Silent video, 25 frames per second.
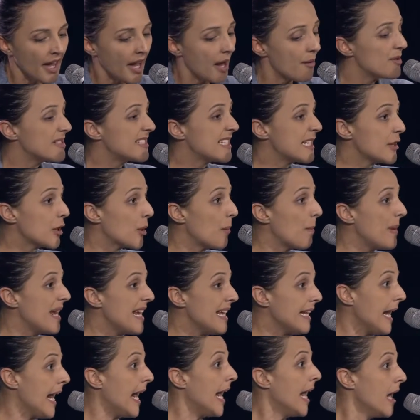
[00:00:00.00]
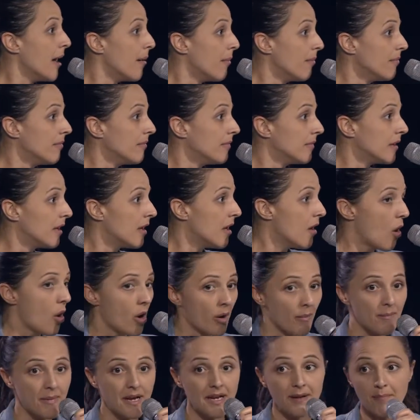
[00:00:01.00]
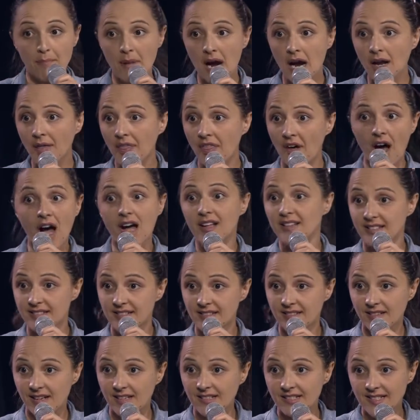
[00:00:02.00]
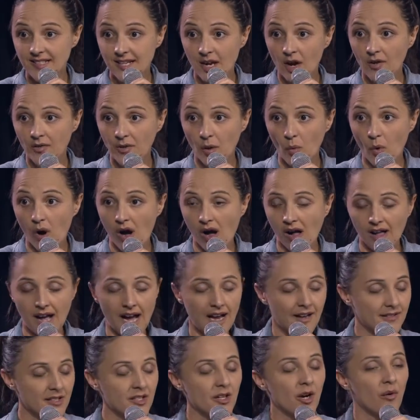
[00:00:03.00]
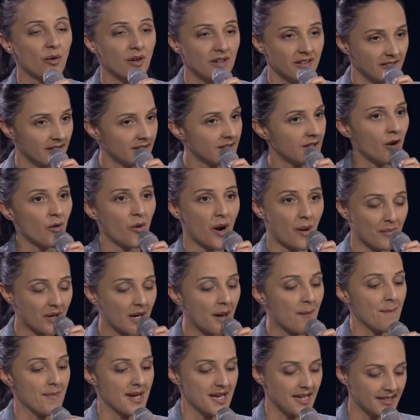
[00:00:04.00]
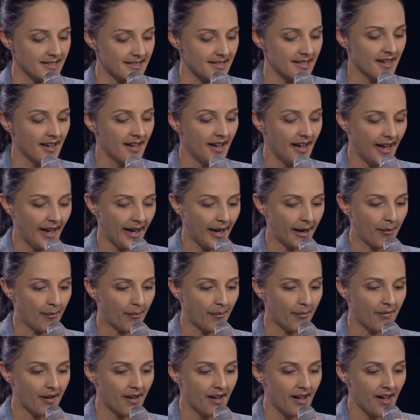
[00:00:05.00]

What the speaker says: It was either meet him or meet my thoughts and stare at the wall. You know what? No, I'm going to meet him.